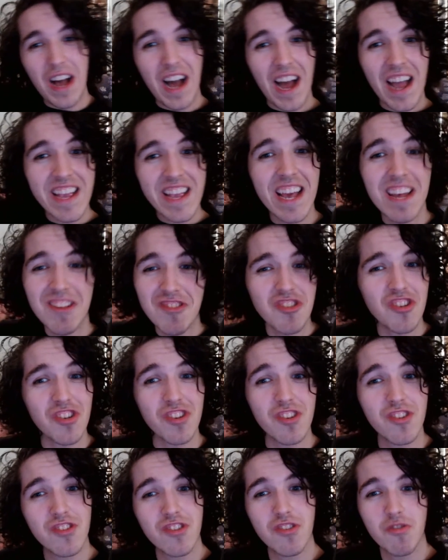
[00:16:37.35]
I guess
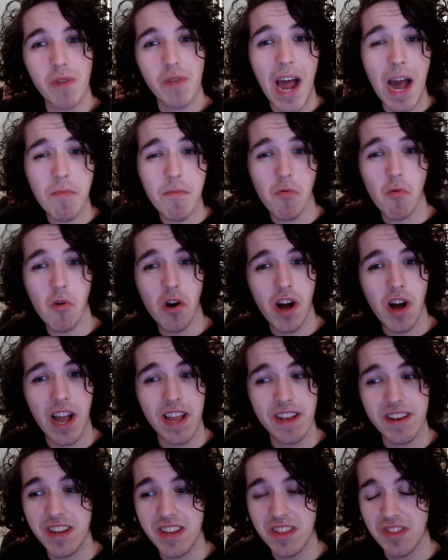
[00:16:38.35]
just scrap what
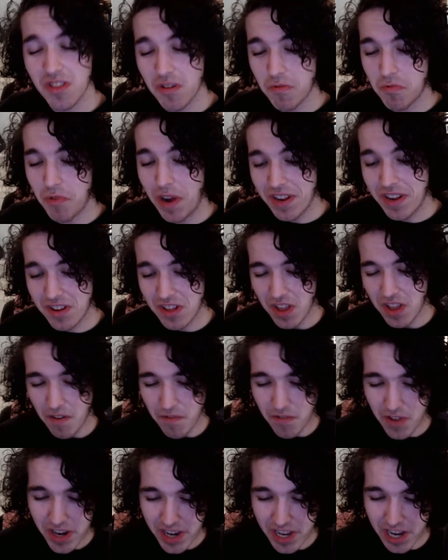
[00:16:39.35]
I did the rest of that
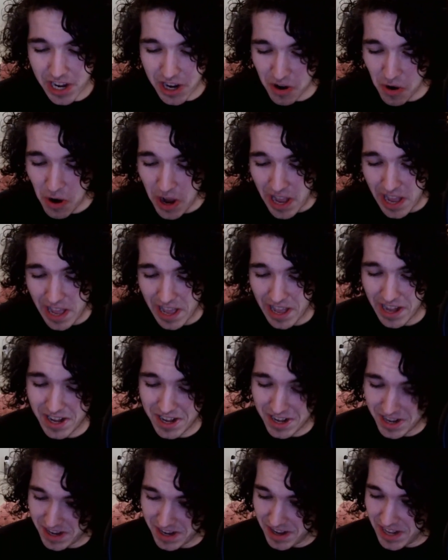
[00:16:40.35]
video.
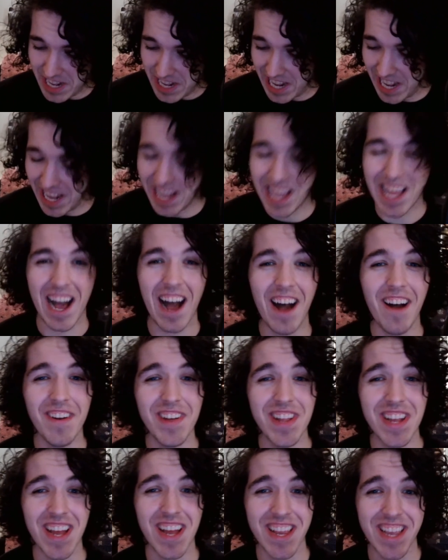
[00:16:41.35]
I
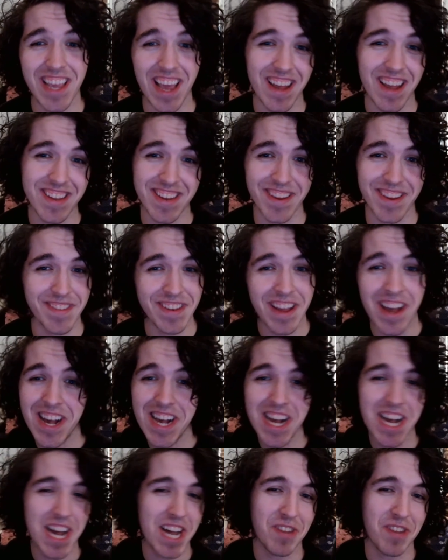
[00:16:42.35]
guess
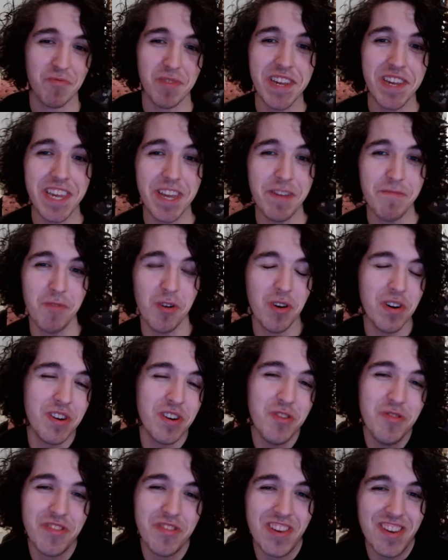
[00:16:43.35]
as we get more
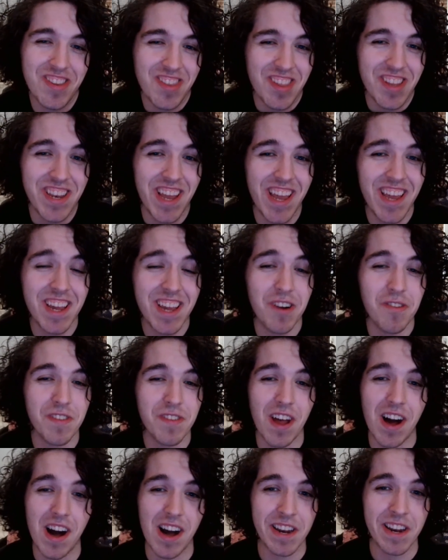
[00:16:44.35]
news as the day
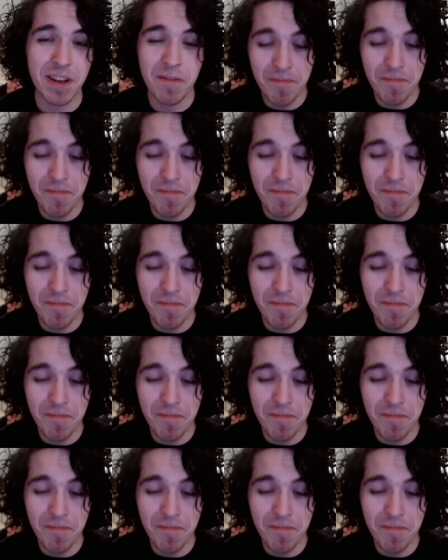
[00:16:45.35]
goes on,